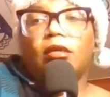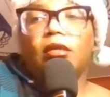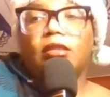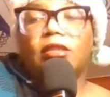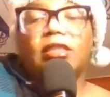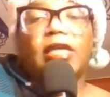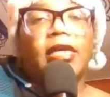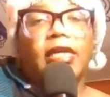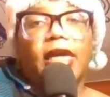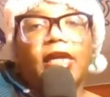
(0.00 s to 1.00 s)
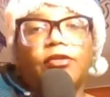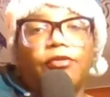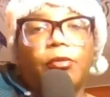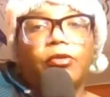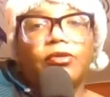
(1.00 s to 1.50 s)
stay engaged for
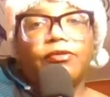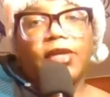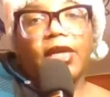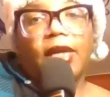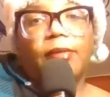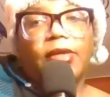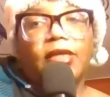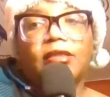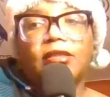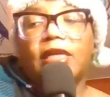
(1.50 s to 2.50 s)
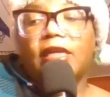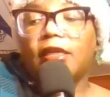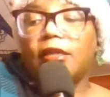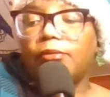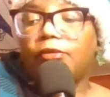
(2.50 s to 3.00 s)
most of the game, because they
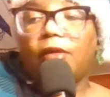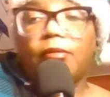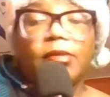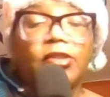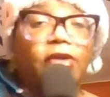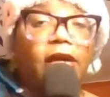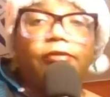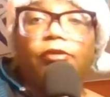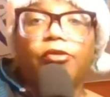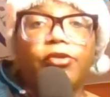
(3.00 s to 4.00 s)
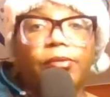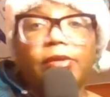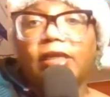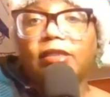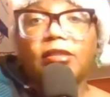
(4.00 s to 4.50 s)
can probably try a few trick
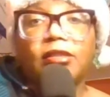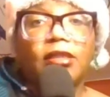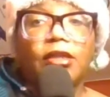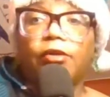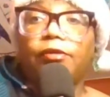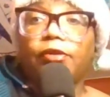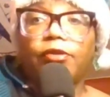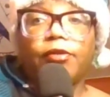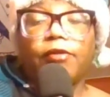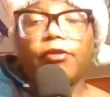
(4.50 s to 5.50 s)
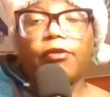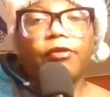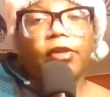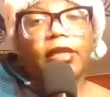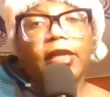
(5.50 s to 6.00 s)
plays, you know, if they're, if they're
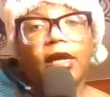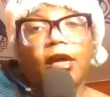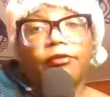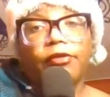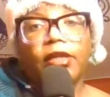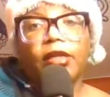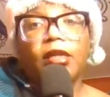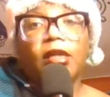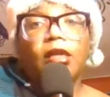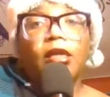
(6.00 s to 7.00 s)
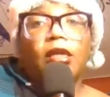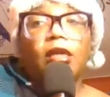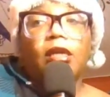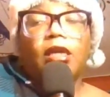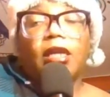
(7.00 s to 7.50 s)
feeling that confident
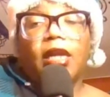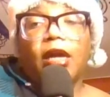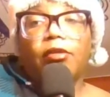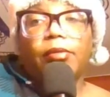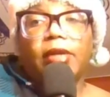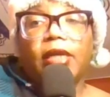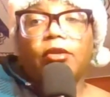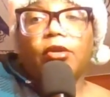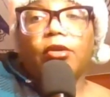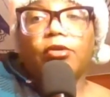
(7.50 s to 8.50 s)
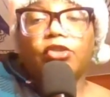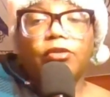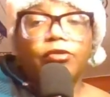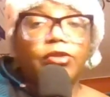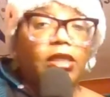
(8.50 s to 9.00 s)
in how the play, the
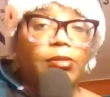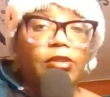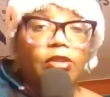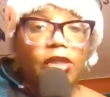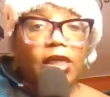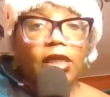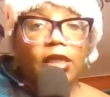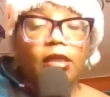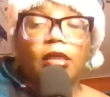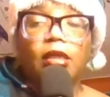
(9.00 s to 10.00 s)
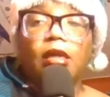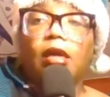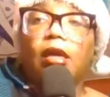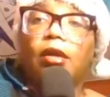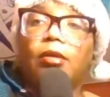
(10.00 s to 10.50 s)
general scheme is looking.
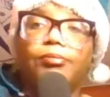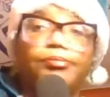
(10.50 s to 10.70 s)
Um,